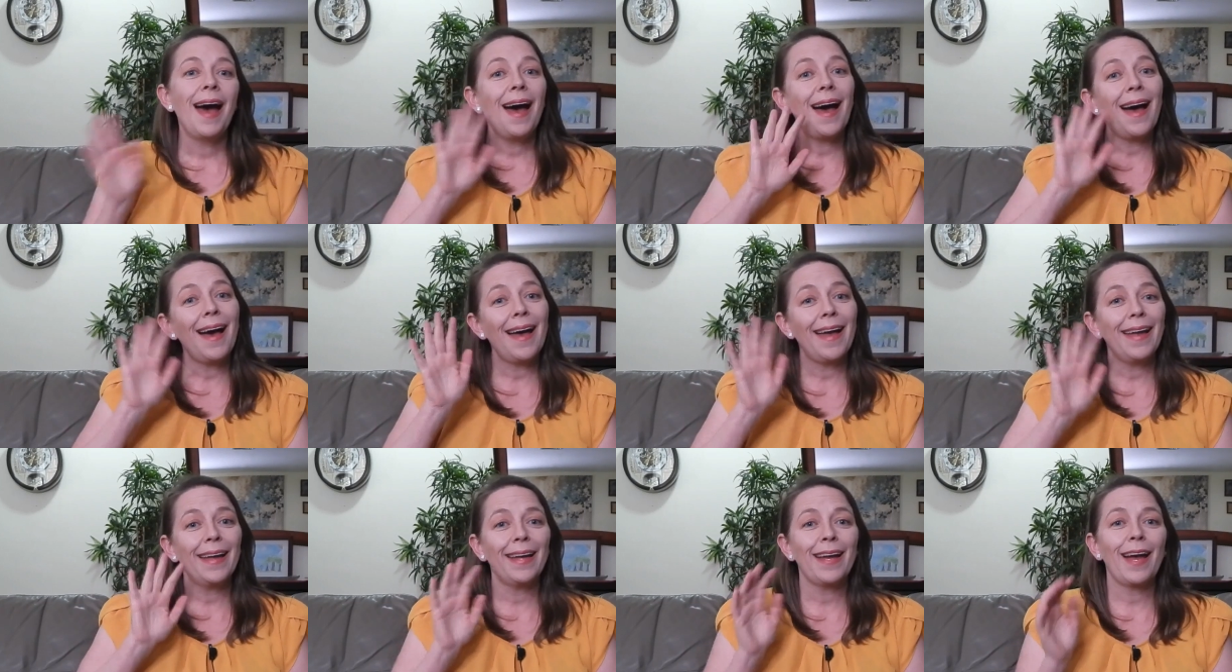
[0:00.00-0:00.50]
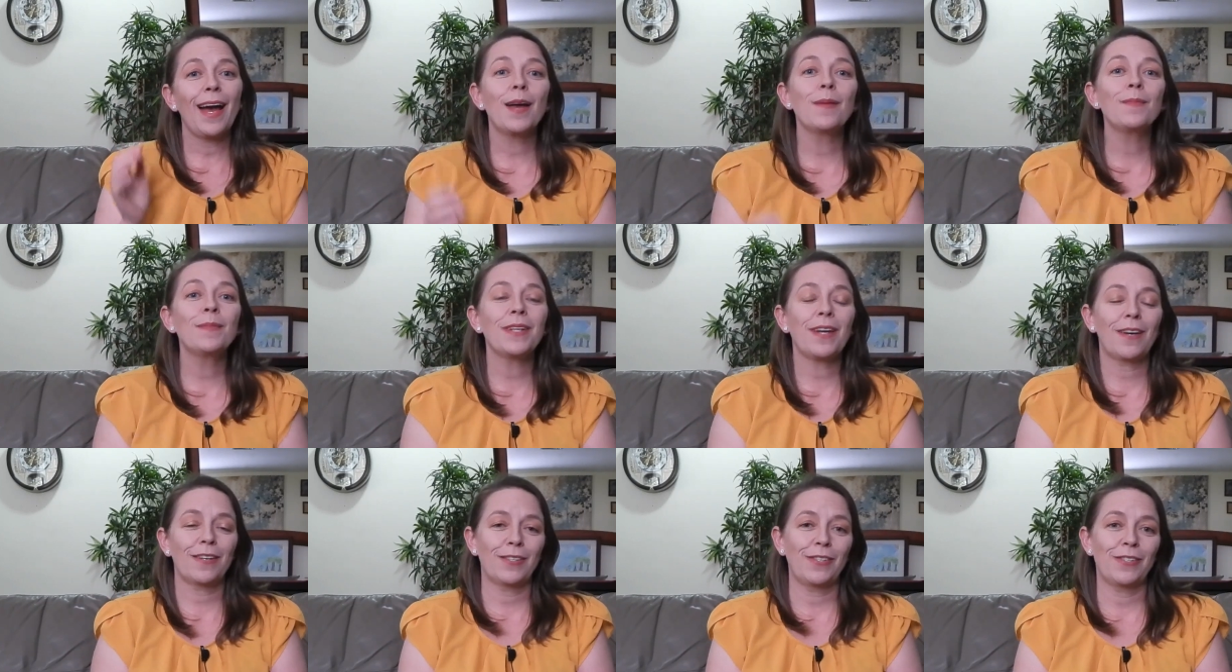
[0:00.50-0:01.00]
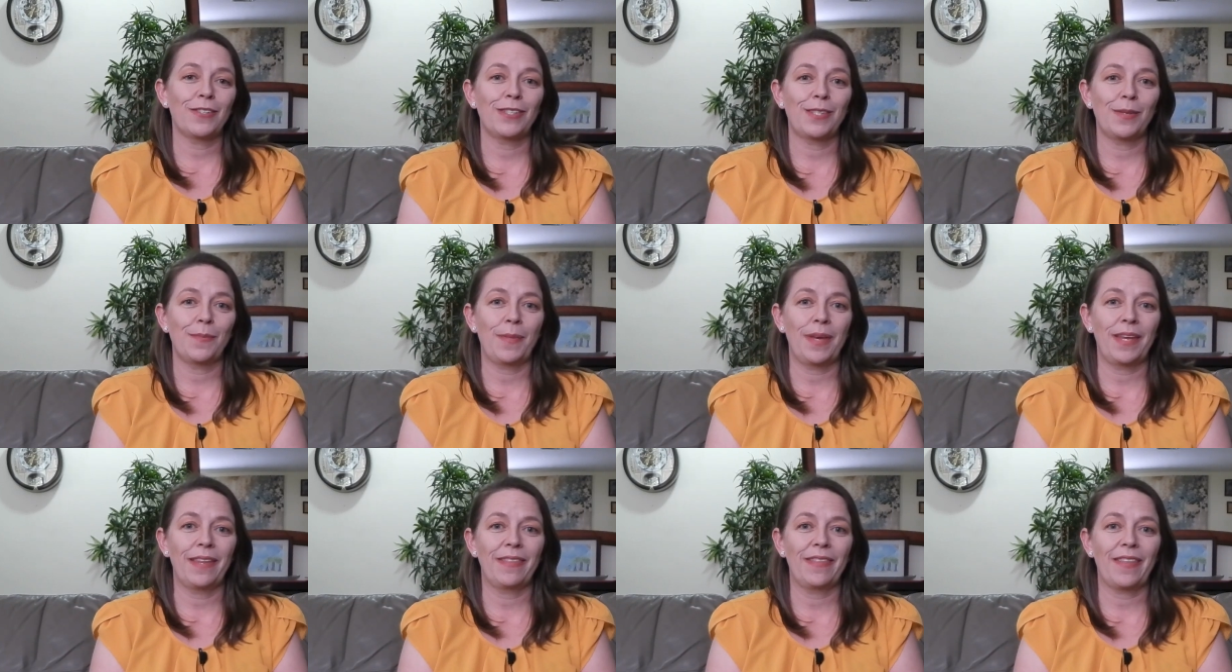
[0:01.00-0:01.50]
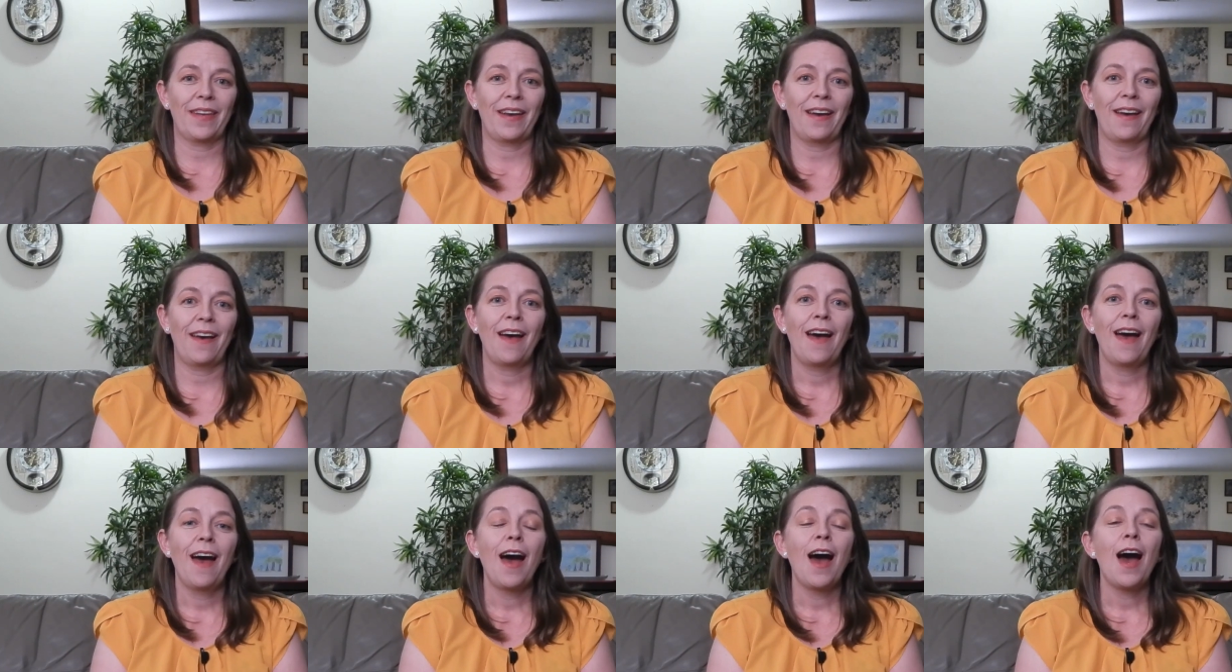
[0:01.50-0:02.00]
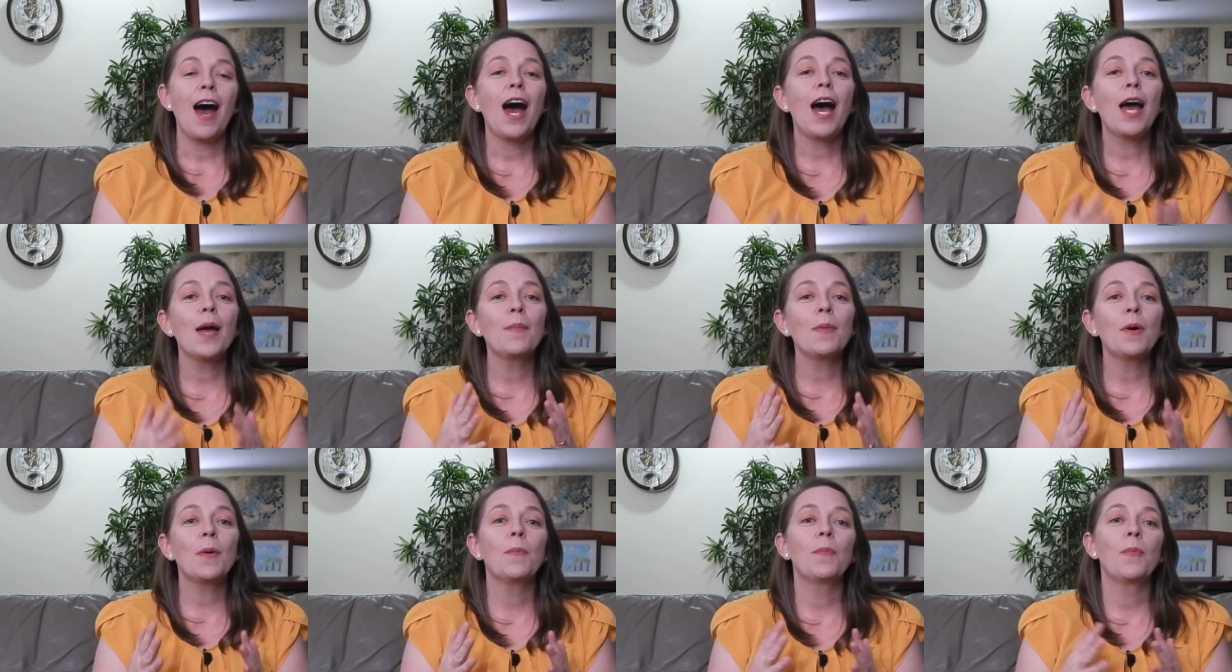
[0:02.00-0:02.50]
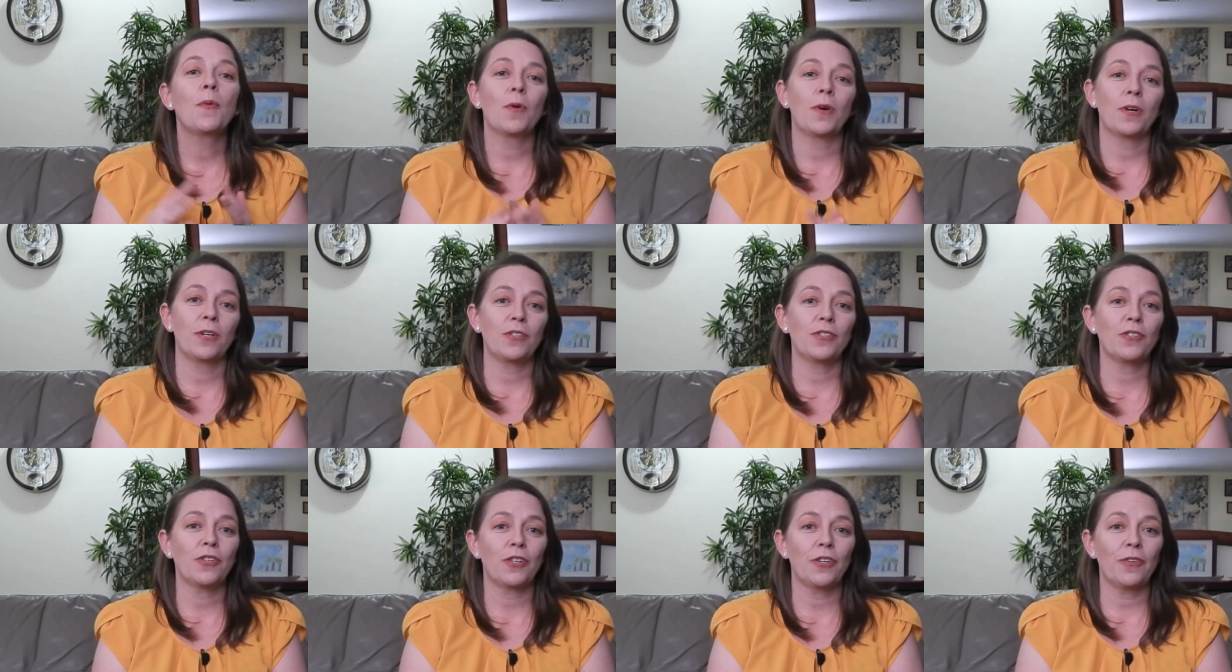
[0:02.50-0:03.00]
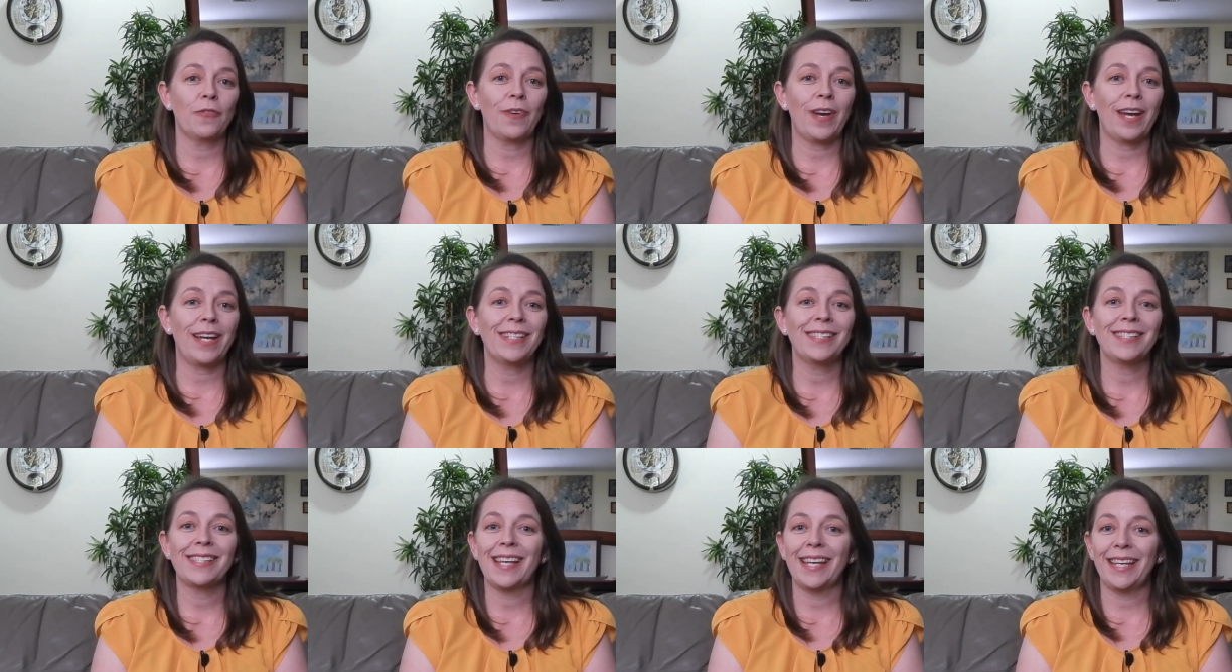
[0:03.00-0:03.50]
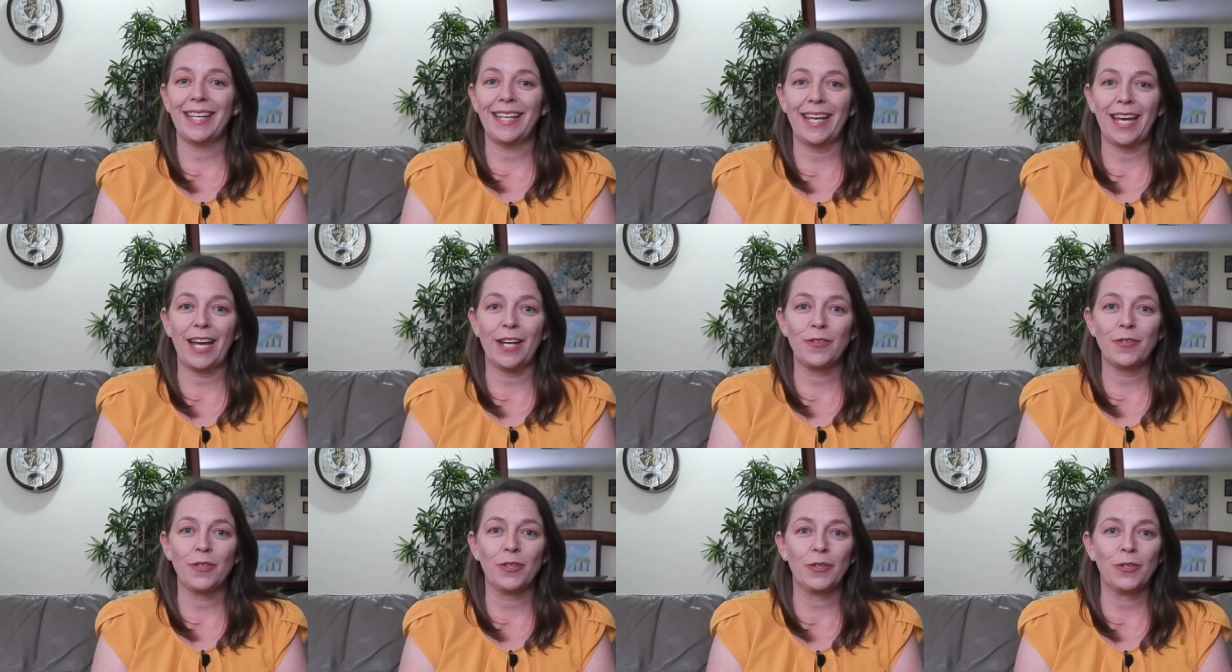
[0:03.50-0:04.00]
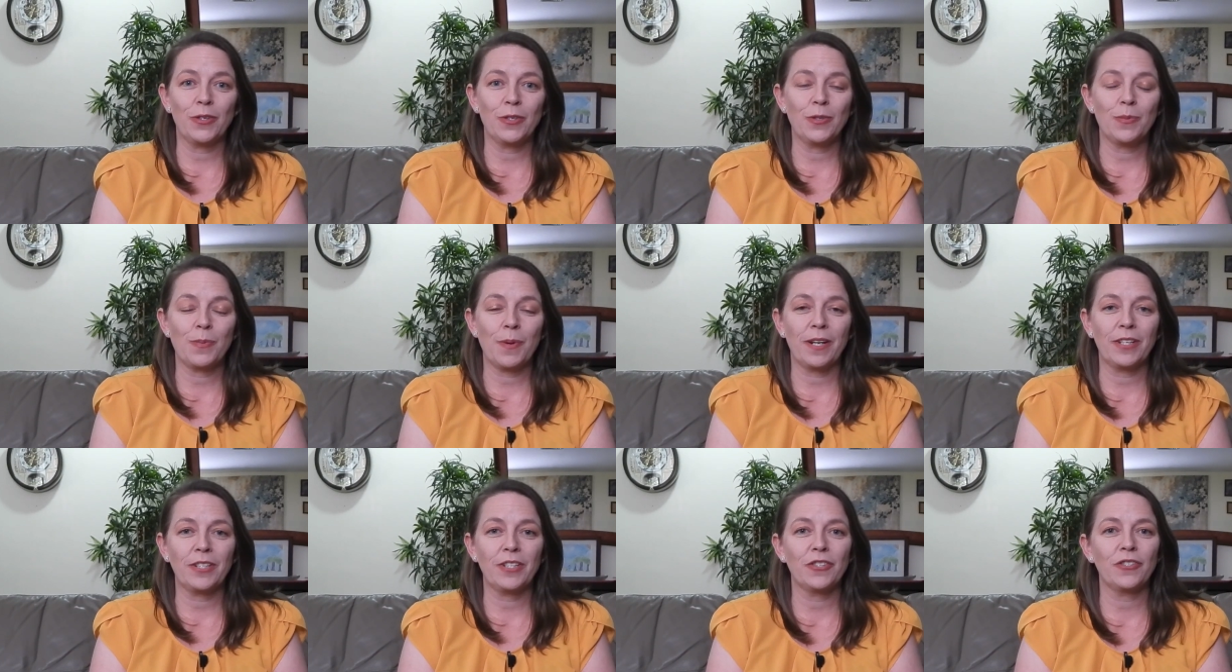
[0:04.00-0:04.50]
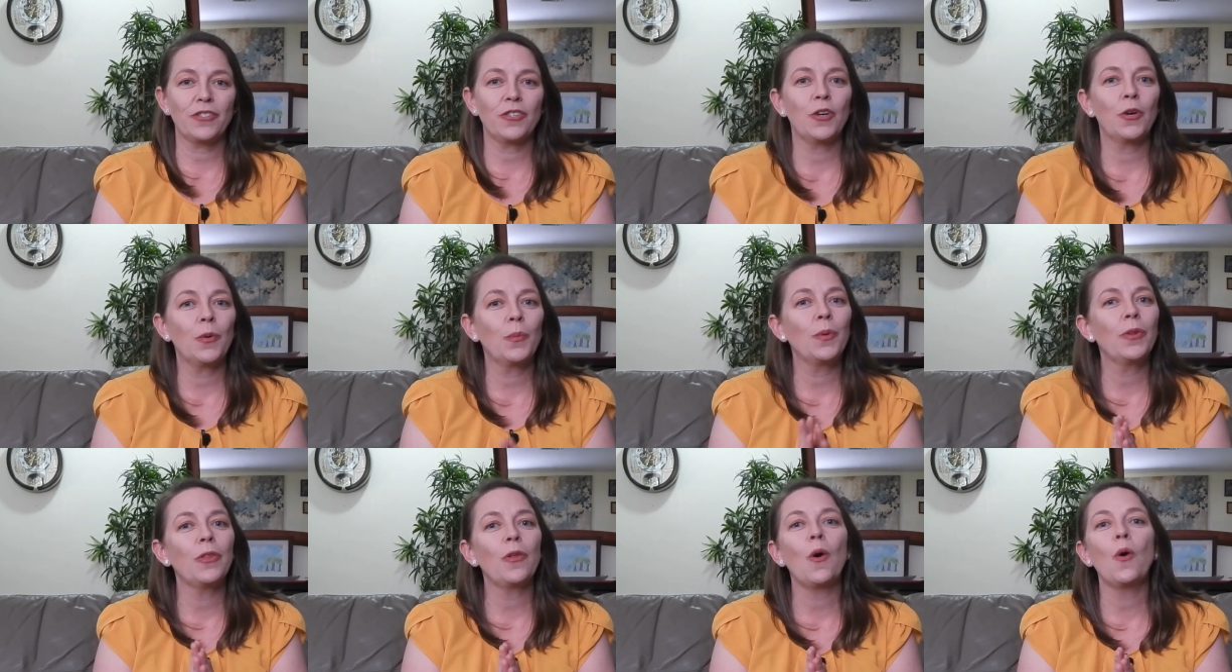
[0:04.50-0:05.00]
Hi, I'm Dr. Samantha. I'm a board certified psychiatric nurse practitioner with